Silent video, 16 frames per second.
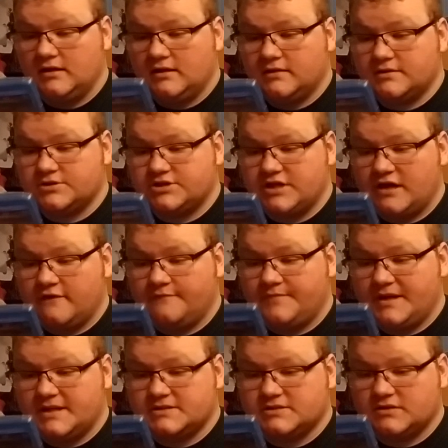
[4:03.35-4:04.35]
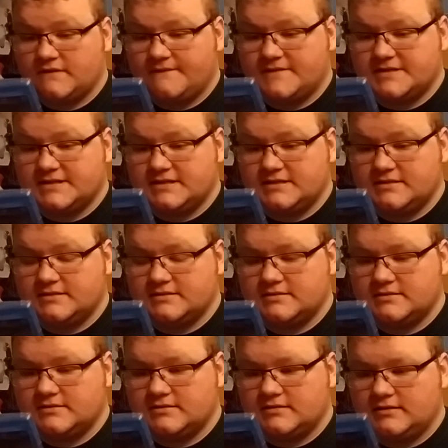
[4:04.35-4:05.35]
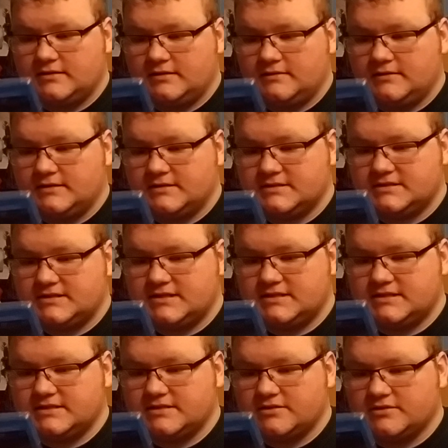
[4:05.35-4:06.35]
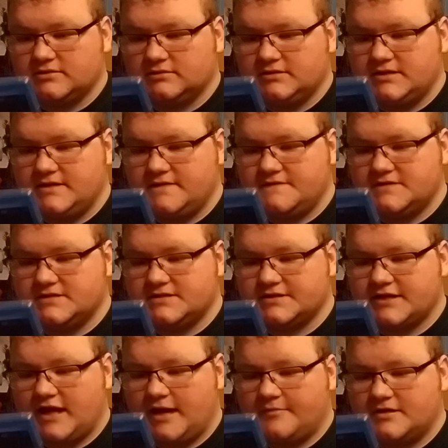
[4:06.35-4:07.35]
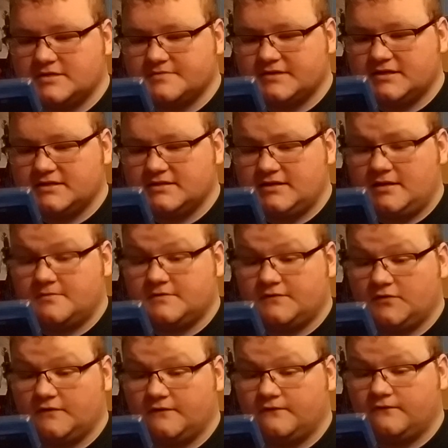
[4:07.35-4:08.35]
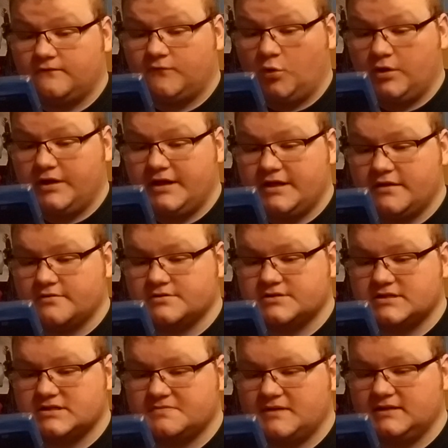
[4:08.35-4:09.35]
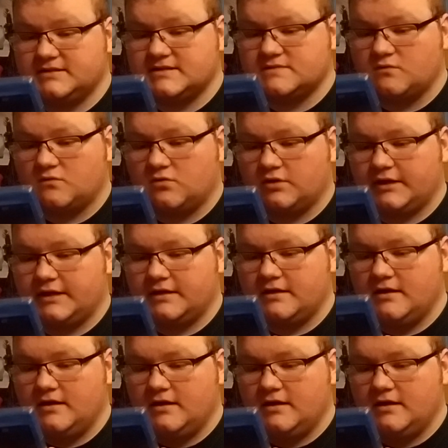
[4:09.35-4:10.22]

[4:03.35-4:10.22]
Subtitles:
The sheriff pays her a visit, insisting her to leave since the cabin has been condemned for 40 years. Despite this warning,